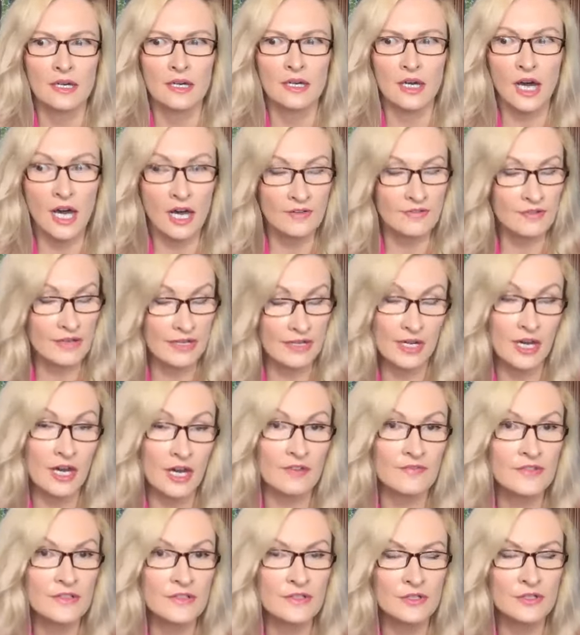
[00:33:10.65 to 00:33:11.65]
off, an
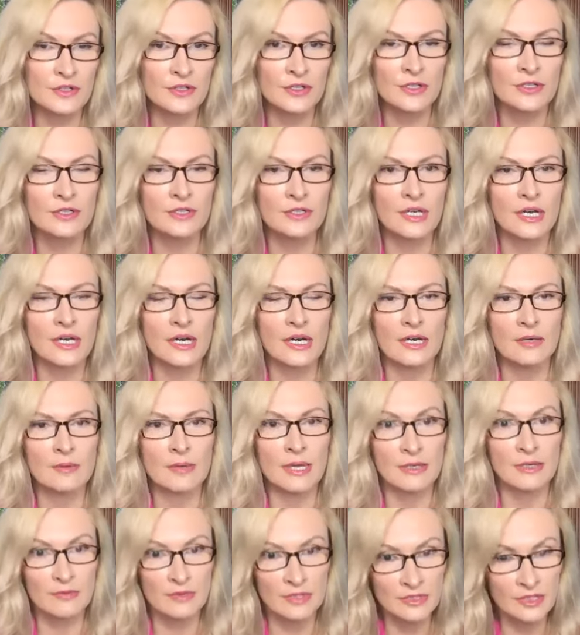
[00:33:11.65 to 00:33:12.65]
officer uh,
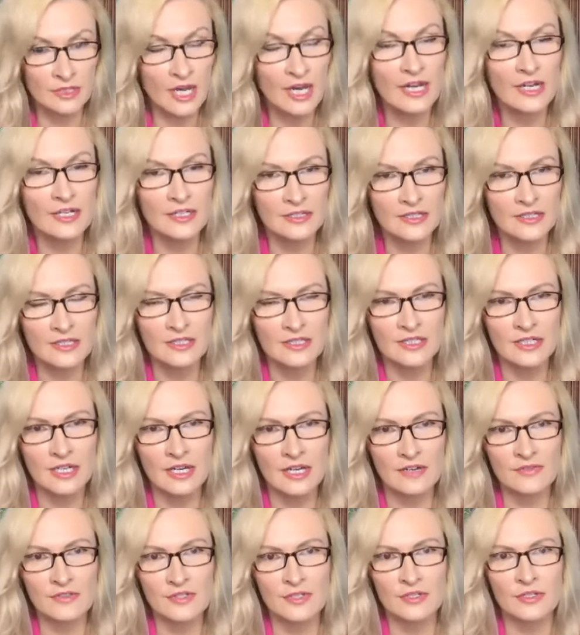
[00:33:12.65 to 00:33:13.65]
and retired as an
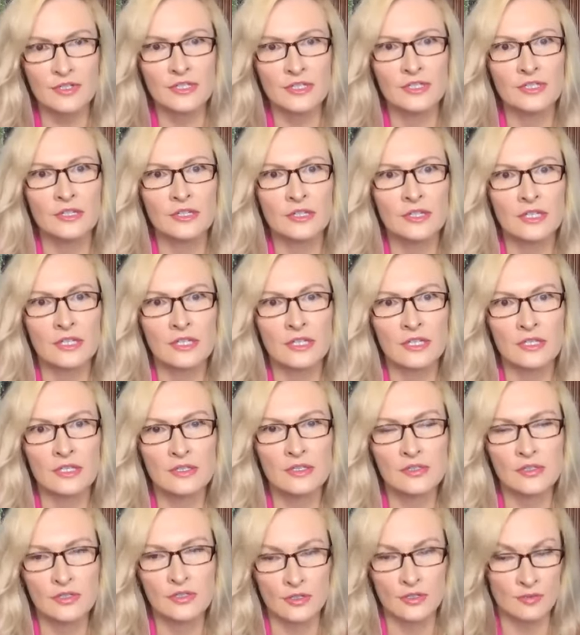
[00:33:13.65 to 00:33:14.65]
officer in the
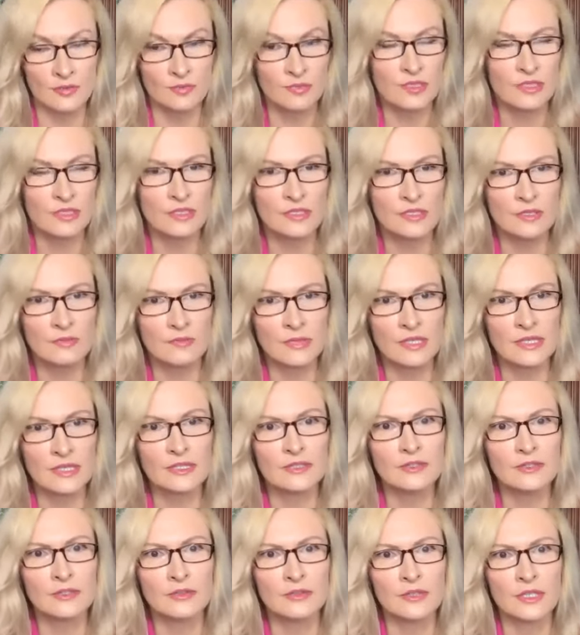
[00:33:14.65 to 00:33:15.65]
Serbia's
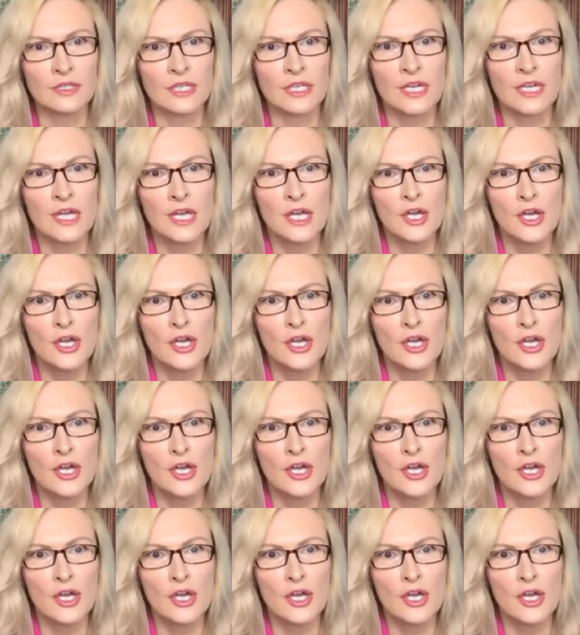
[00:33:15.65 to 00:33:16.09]
military